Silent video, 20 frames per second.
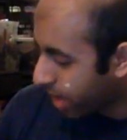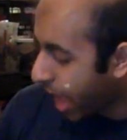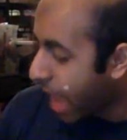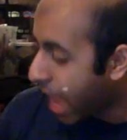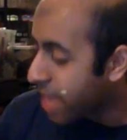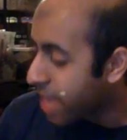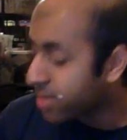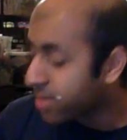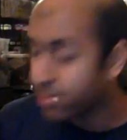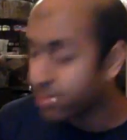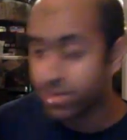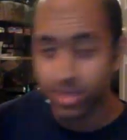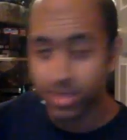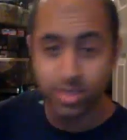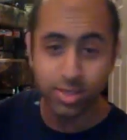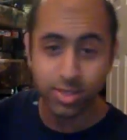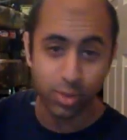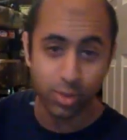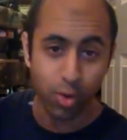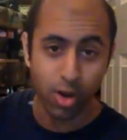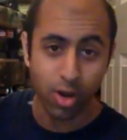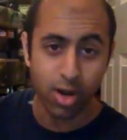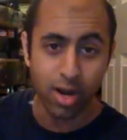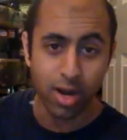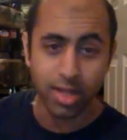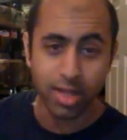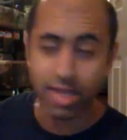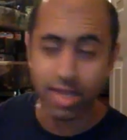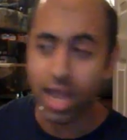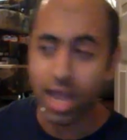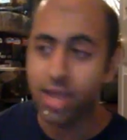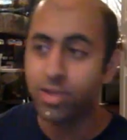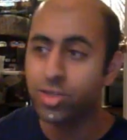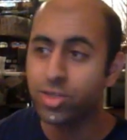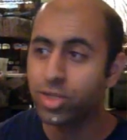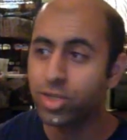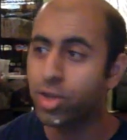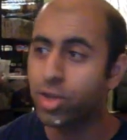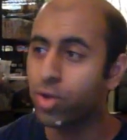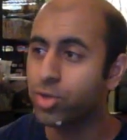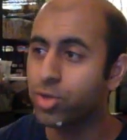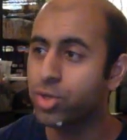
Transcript: I this store like I used to go